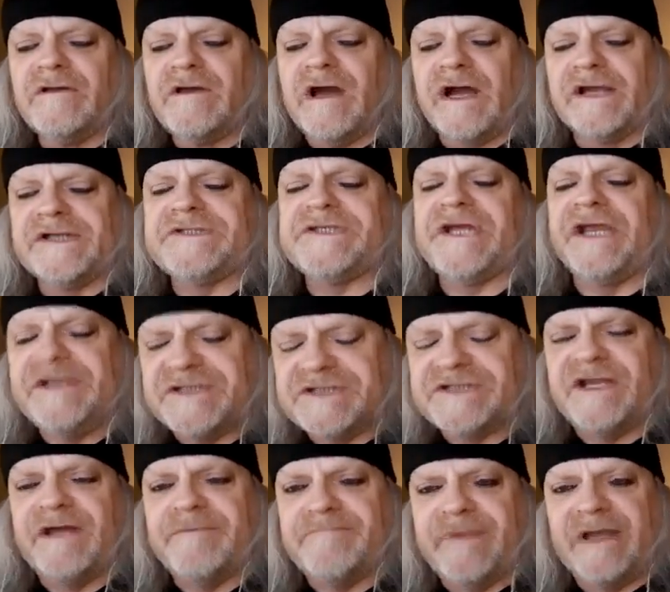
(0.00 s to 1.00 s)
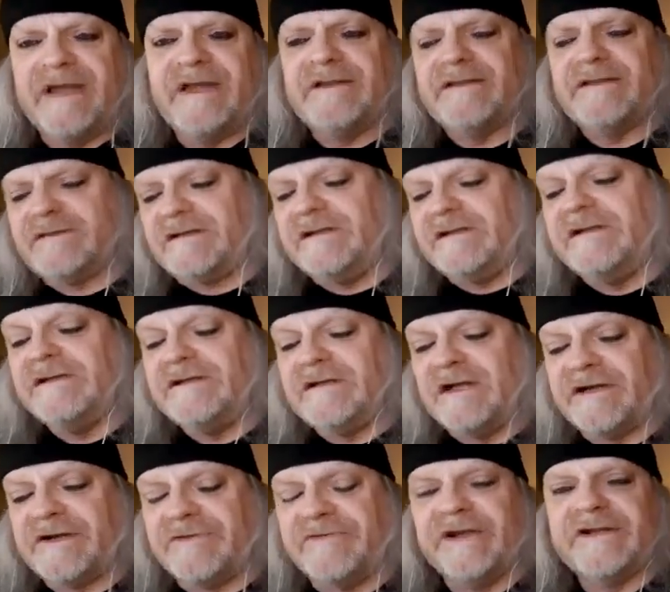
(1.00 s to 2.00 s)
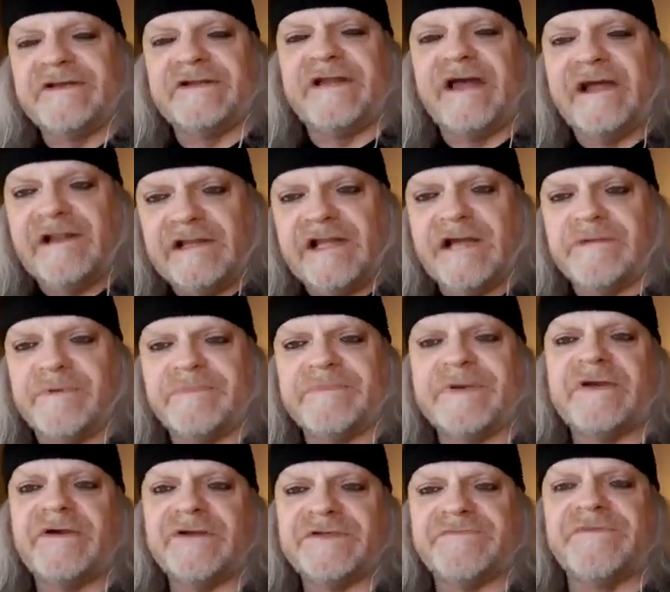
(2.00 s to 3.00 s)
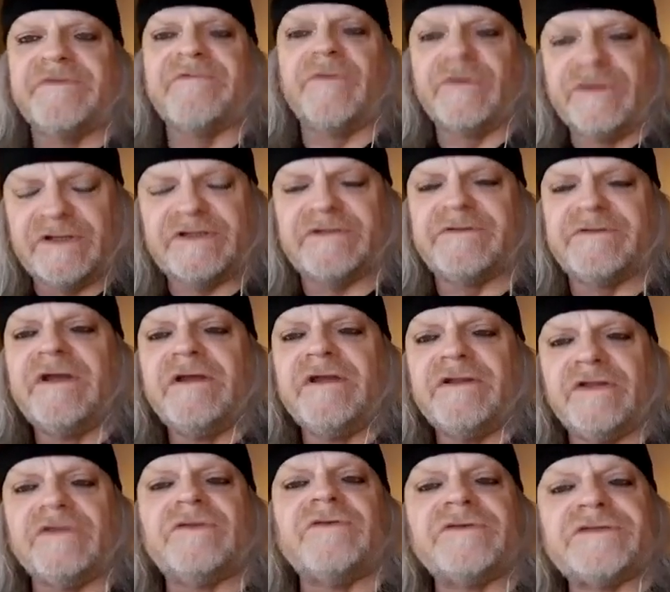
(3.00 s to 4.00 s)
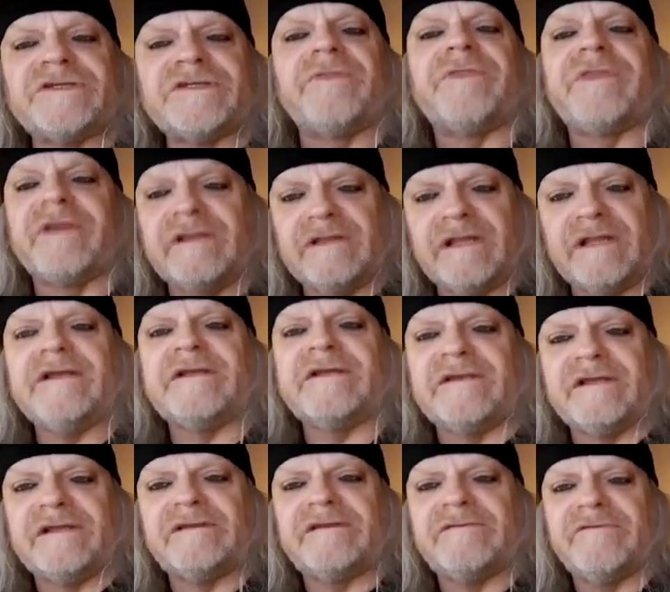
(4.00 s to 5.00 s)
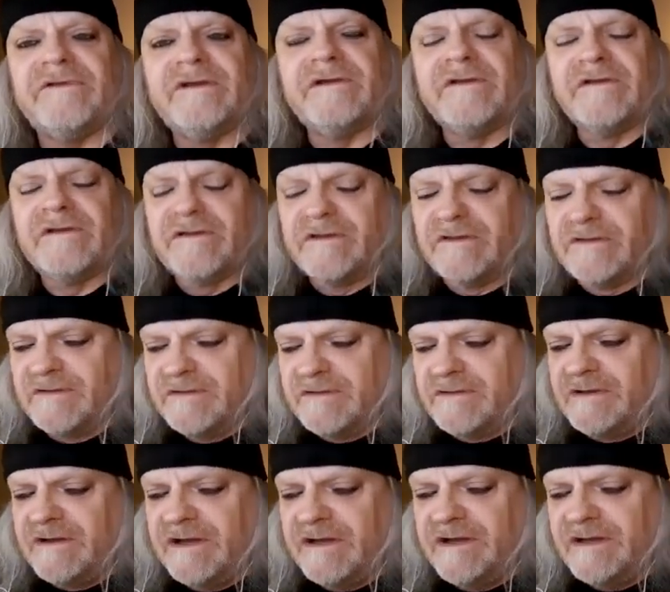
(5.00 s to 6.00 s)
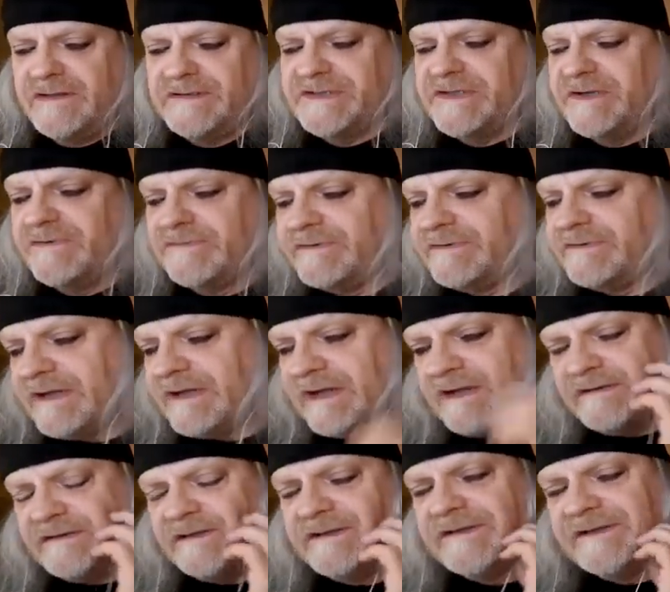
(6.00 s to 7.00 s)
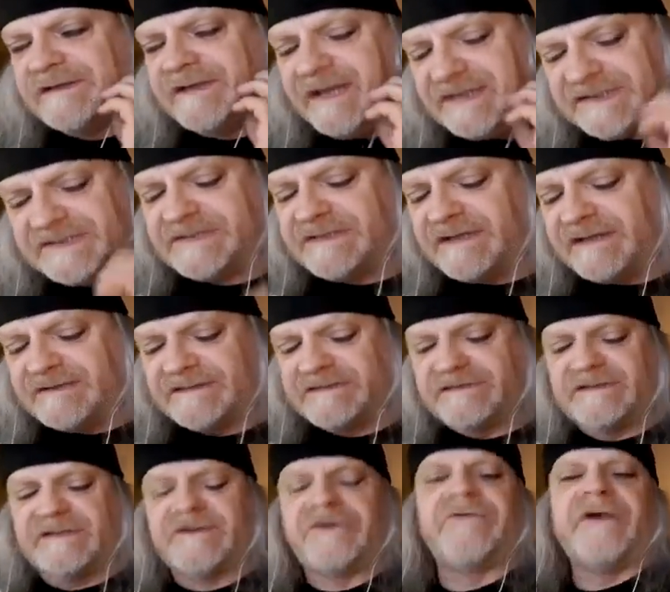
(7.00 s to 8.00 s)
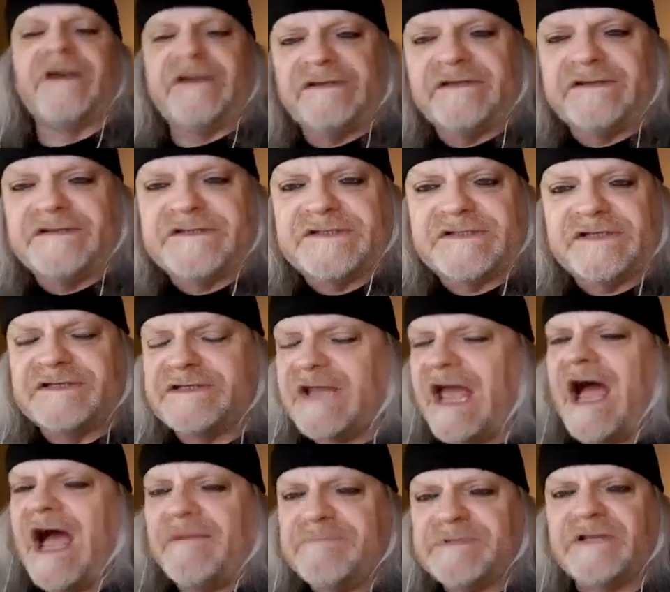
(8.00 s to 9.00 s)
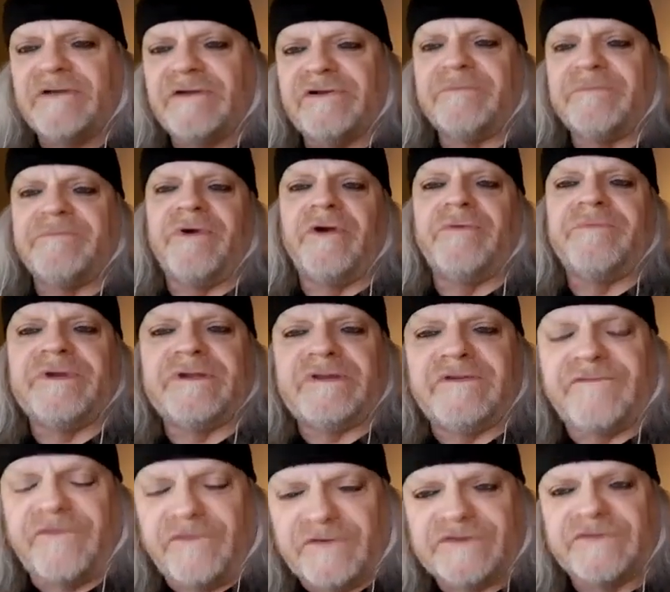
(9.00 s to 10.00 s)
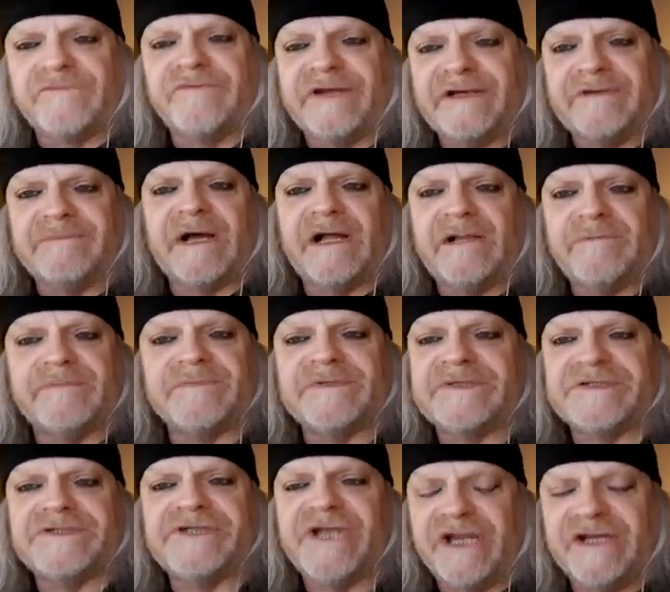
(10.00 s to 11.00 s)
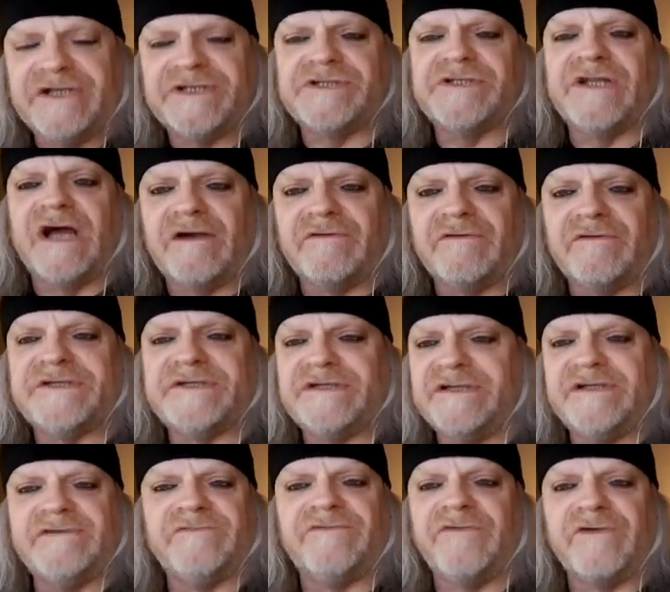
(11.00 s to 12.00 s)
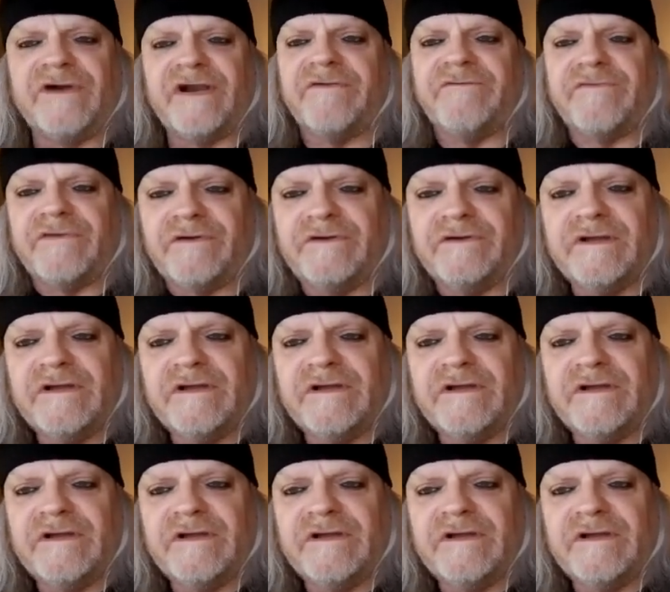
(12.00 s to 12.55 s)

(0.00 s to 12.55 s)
I changed that band. I created Hellhammer because we wanted to do something like that. So yes, that credit is absolutely appropriate. The first two Venom albums changed our scene forever.